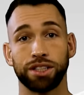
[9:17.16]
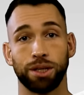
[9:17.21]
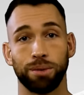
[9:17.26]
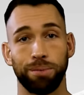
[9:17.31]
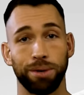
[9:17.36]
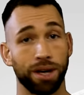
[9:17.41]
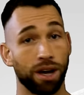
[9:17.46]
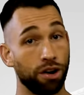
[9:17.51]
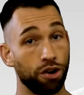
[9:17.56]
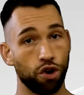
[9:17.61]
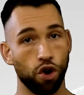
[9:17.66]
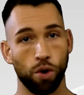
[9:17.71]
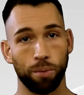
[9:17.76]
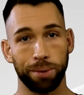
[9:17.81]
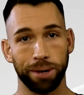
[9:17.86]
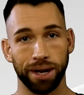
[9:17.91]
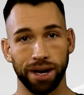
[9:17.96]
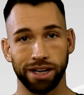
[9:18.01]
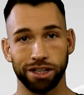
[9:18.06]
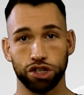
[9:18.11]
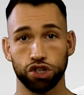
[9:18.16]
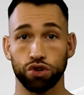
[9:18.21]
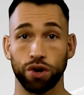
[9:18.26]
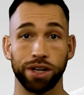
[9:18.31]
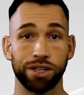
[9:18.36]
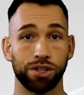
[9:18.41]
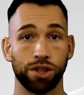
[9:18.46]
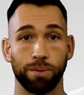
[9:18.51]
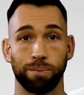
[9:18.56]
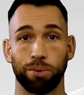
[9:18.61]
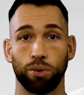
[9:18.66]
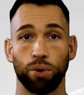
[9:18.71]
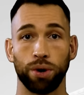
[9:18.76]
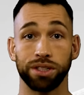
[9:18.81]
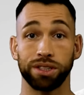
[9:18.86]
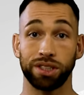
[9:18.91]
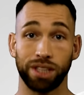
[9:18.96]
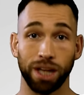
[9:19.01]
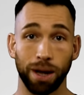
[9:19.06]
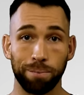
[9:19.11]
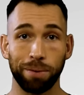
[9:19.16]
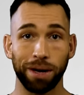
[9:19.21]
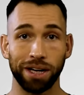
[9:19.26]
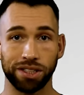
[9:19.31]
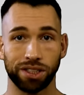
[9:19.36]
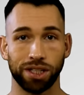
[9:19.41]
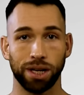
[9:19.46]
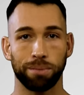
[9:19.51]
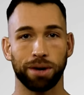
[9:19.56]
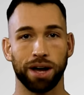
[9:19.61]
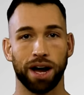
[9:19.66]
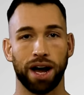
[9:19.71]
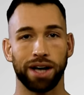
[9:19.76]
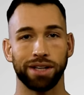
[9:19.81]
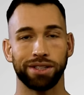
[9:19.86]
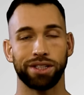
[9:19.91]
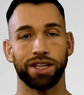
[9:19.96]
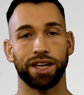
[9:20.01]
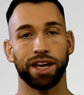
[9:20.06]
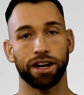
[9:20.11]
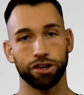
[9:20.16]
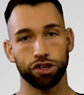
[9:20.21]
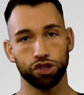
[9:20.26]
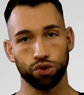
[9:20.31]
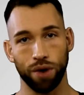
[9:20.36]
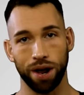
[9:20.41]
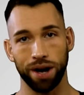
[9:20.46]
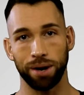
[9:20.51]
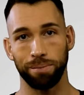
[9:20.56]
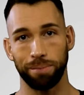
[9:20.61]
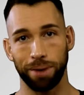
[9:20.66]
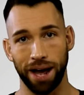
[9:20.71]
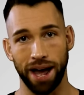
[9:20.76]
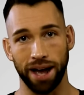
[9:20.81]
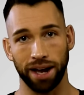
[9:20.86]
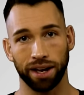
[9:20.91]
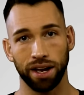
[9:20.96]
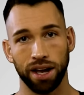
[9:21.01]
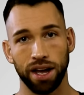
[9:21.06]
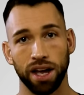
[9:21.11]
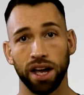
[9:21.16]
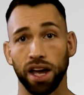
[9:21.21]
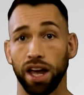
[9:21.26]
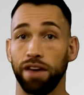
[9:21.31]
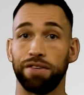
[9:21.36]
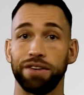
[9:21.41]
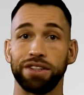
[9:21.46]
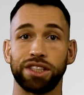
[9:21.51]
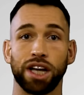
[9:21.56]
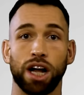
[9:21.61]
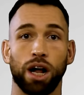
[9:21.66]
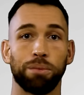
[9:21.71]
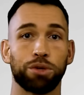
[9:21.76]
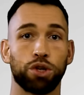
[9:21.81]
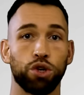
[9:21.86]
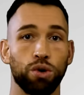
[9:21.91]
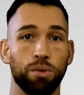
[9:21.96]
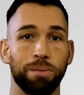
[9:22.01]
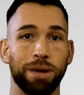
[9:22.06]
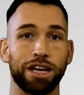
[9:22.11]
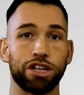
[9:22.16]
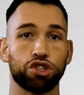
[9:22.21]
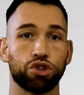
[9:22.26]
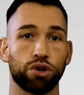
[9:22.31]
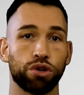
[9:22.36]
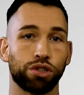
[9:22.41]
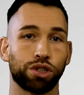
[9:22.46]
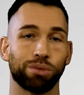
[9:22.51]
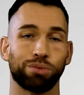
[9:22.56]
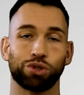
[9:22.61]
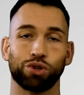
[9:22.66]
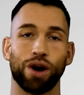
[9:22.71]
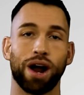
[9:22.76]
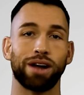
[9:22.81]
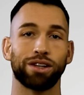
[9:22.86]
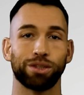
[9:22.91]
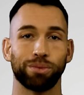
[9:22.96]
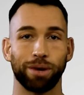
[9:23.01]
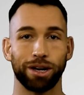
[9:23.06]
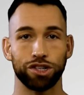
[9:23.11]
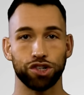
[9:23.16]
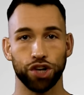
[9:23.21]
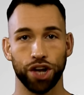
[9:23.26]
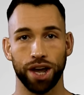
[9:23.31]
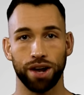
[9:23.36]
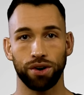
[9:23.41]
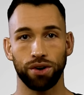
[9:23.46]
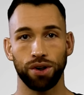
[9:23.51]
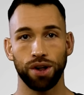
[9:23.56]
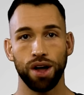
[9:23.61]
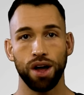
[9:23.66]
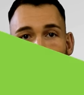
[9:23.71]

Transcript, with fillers: to be a no B S, straight to the point, step-by-step guide to get a shredded back. If it's helped you, make sure you subscribe to my channel.